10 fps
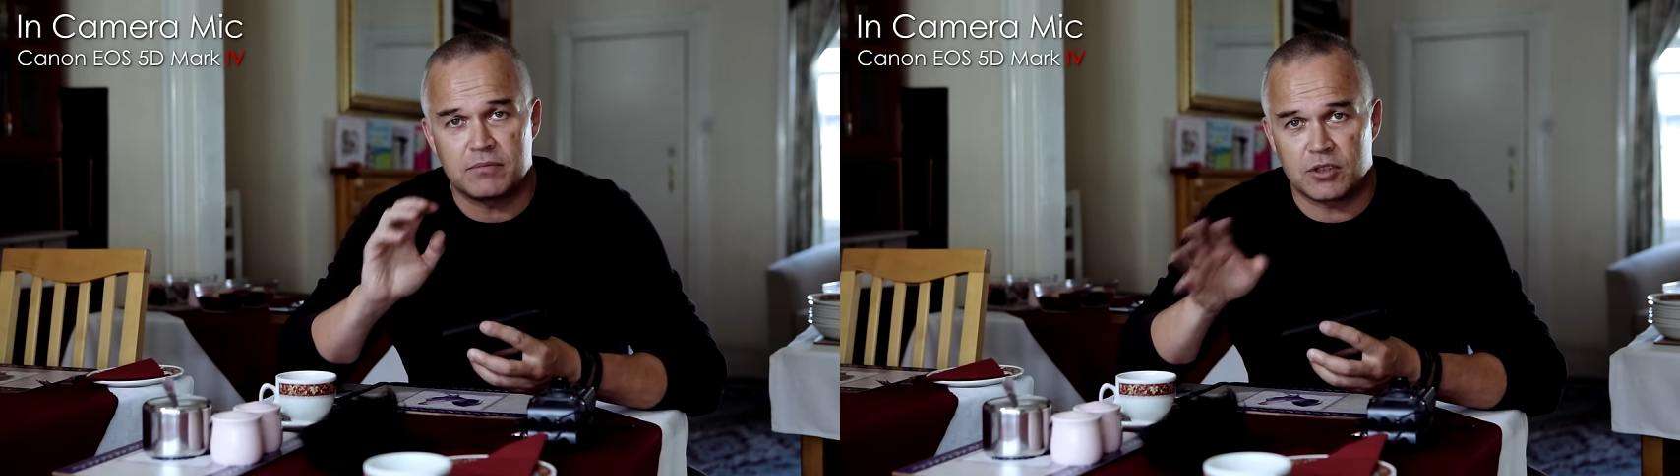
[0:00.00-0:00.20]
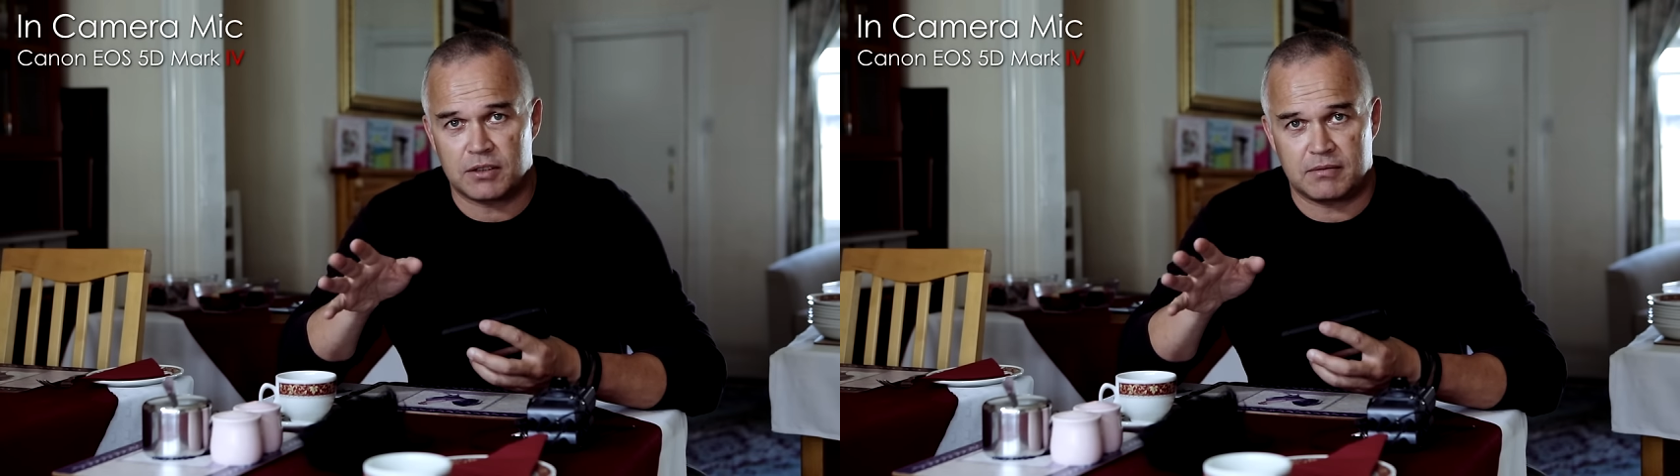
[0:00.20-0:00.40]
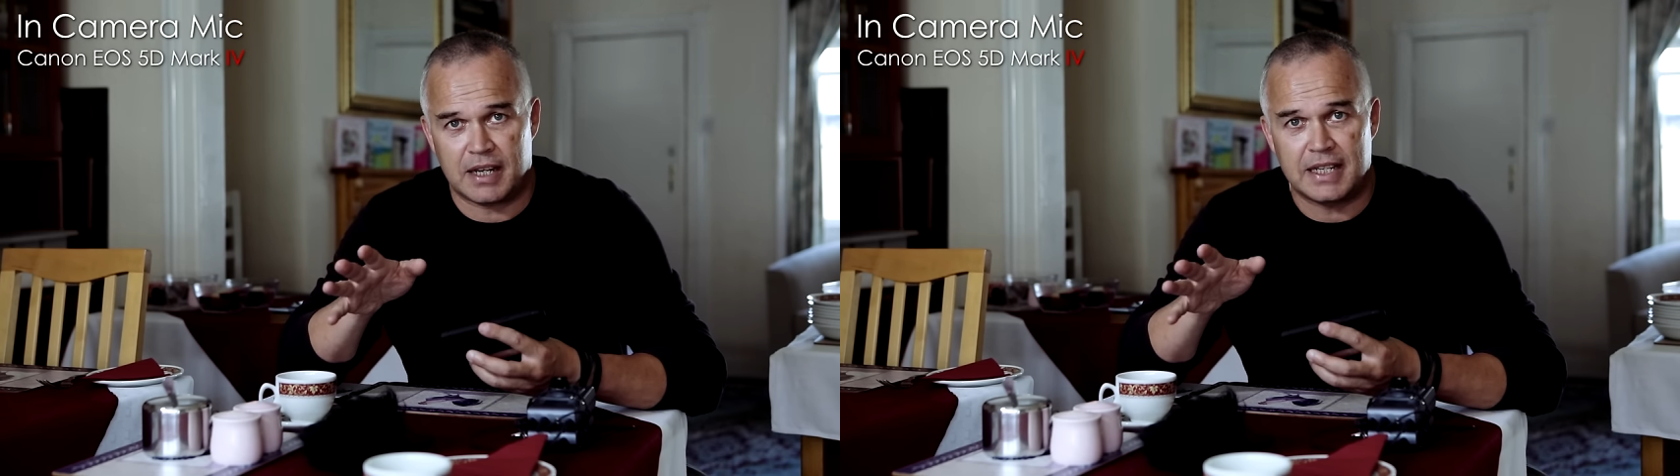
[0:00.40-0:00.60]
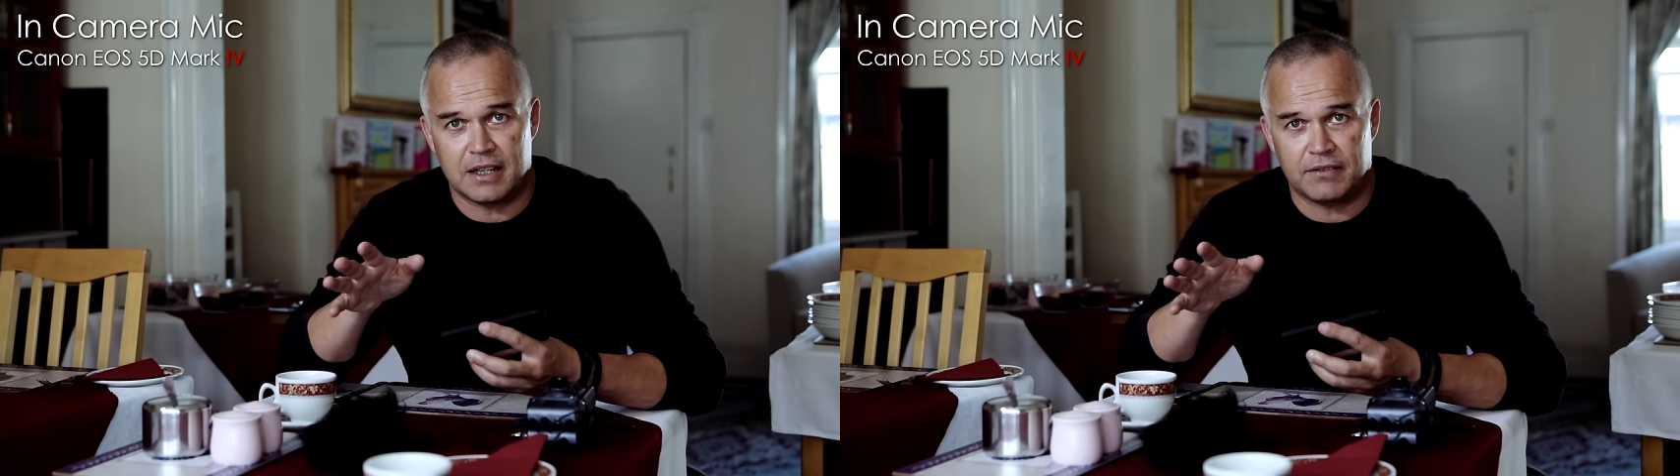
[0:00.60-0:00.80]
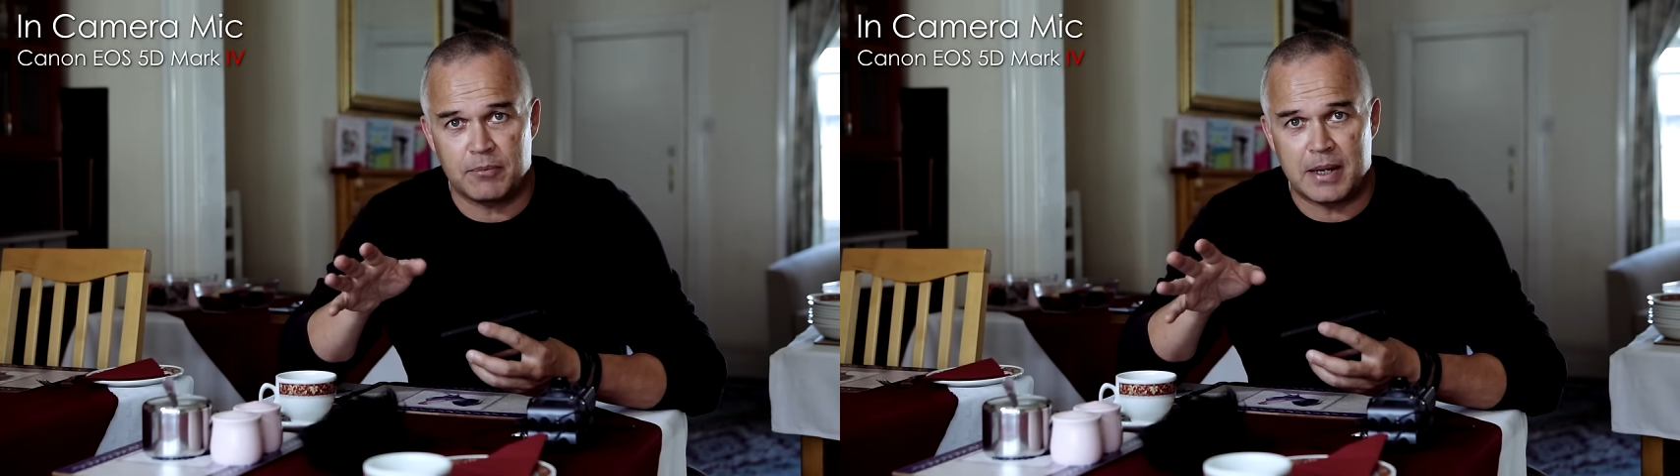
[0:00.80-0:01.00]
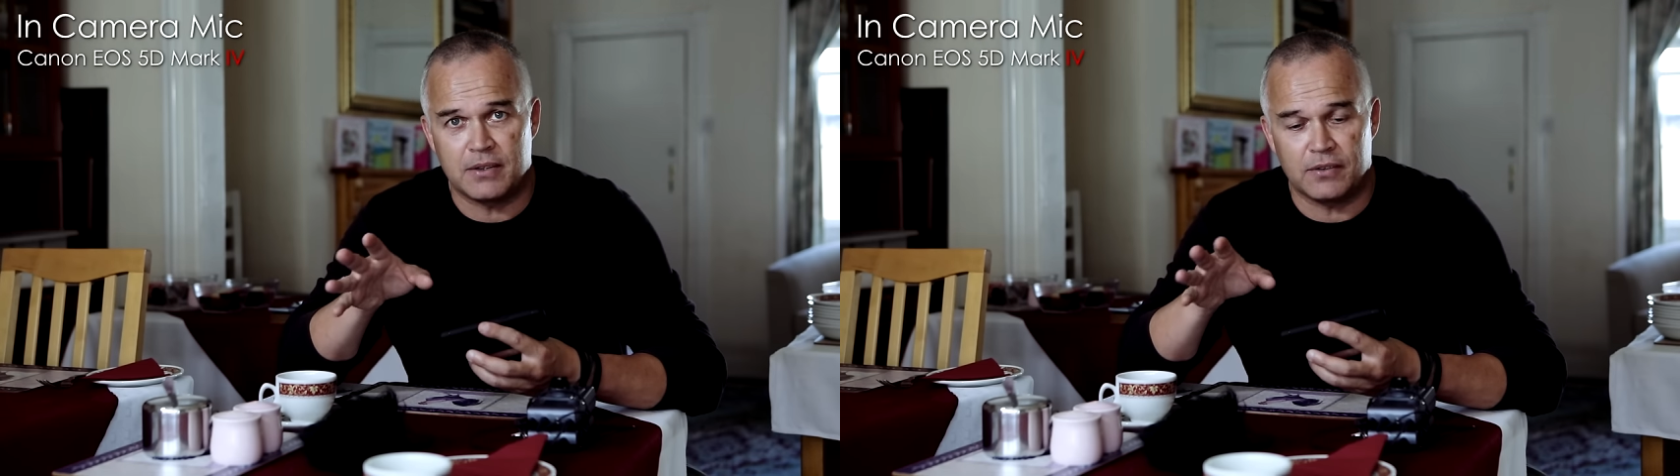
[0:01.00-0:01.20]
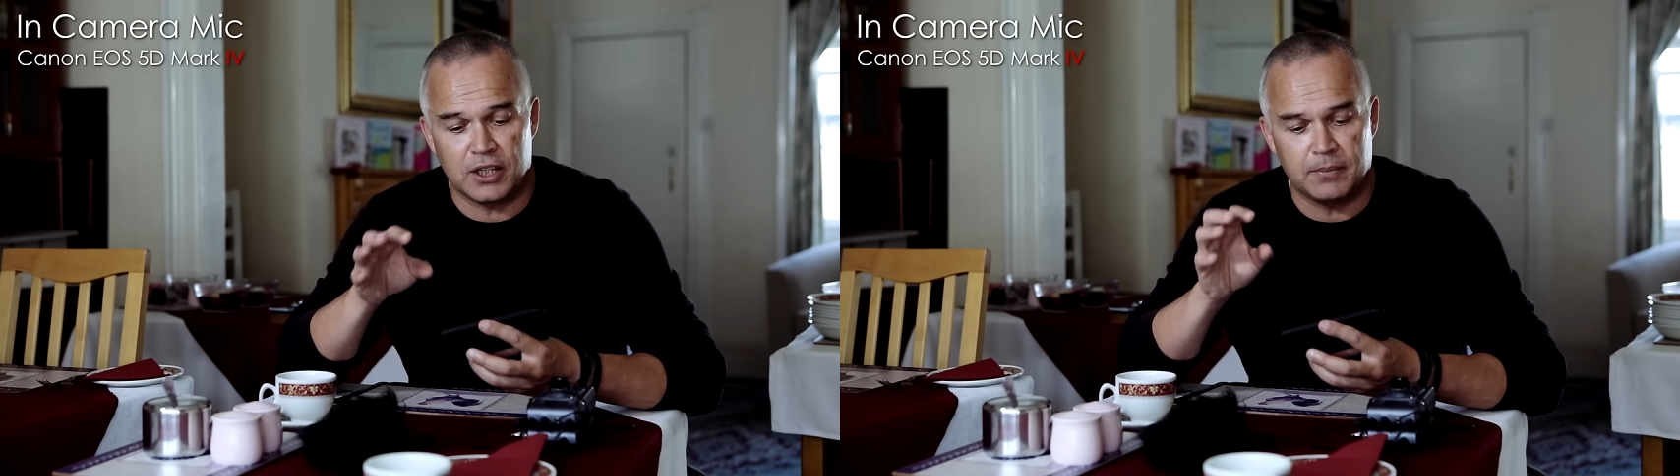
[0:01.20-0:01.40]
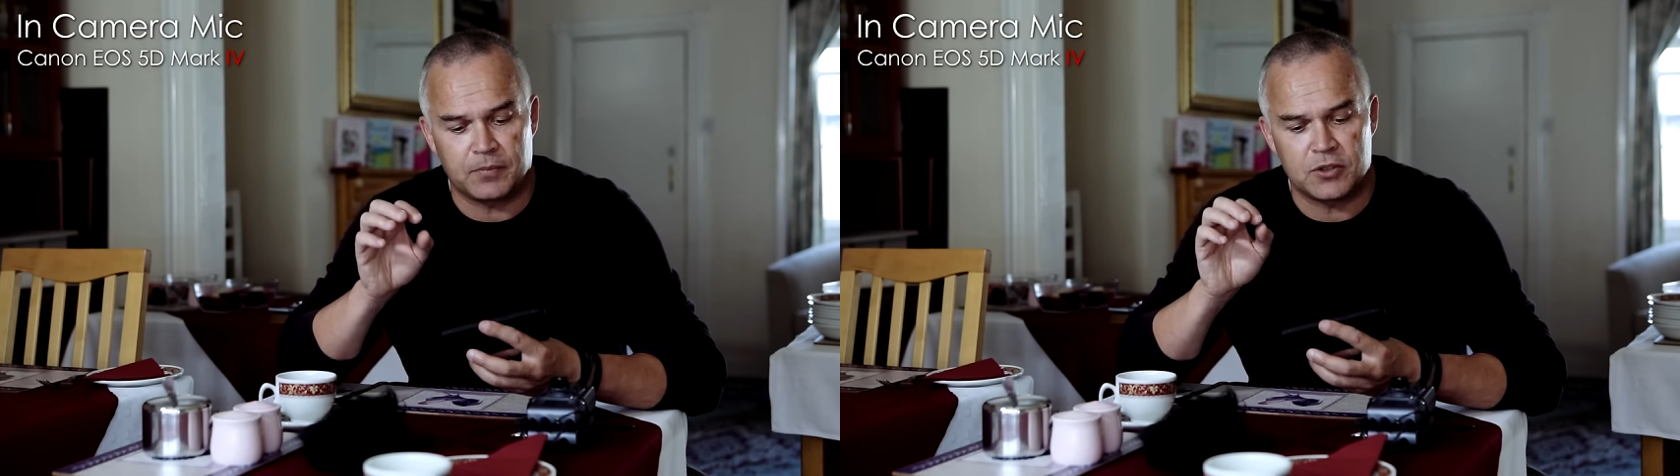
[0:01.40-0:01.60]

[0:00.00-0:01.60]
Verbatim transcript: Just take it from me that the